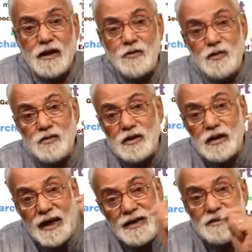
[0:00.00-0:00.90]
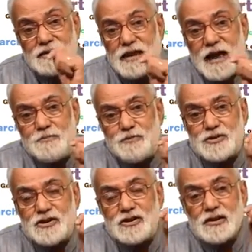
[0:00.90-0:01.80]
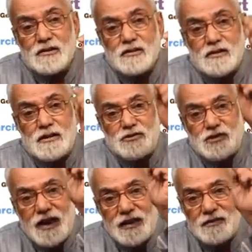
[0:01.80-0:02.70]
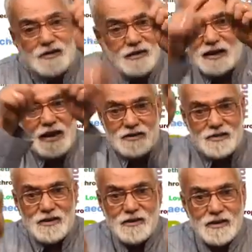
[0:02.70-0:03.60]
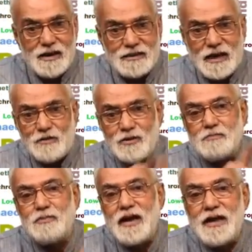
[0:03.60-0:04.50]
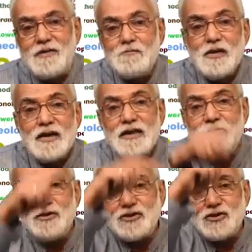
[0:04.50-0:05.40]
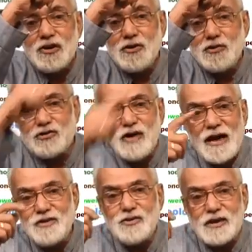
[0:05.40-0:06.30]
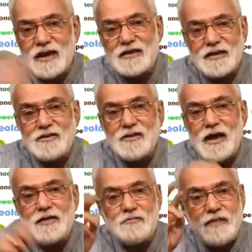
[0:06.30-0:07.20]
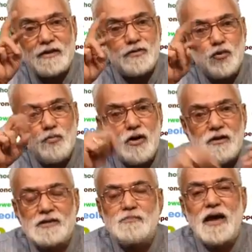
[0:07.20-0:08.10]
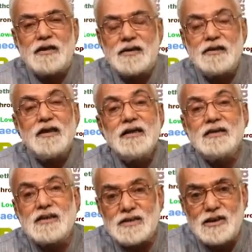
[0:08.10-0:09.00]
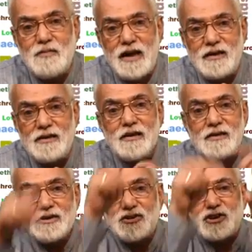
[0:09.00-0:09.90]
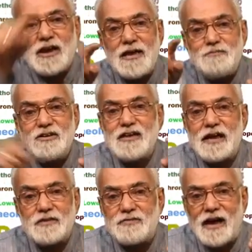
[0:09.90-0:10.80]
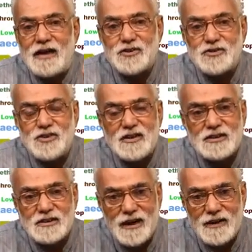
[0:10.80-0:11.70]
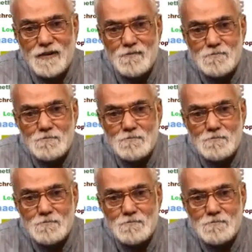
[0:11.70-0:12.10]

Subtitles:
Now, another type, which is you take again the rectangular blade in which you try to cut it and make two borders blunted in such a manner the shape is that of an isosceles triangle.